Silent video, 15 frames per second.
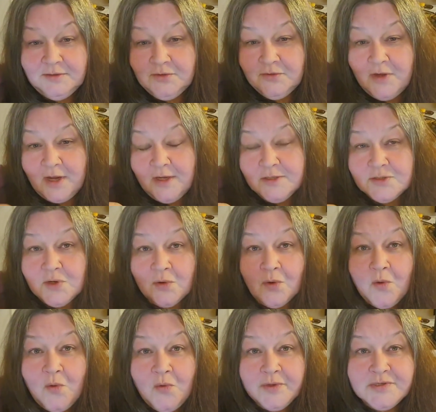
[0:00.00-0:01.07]
You guys are
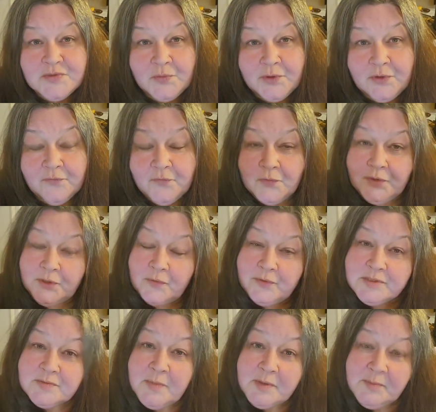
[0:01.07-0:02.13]
always wonderful. You
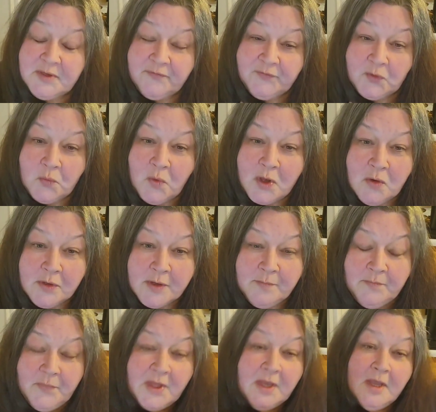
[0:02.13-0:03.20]
always make me feel
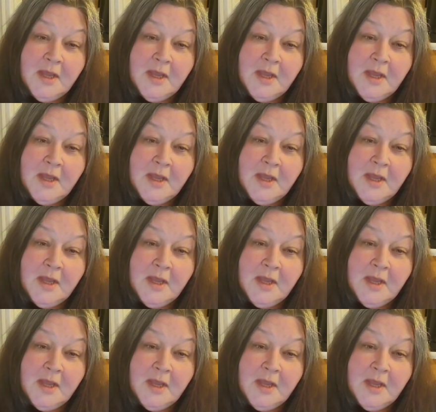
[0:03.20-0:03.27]
welcome.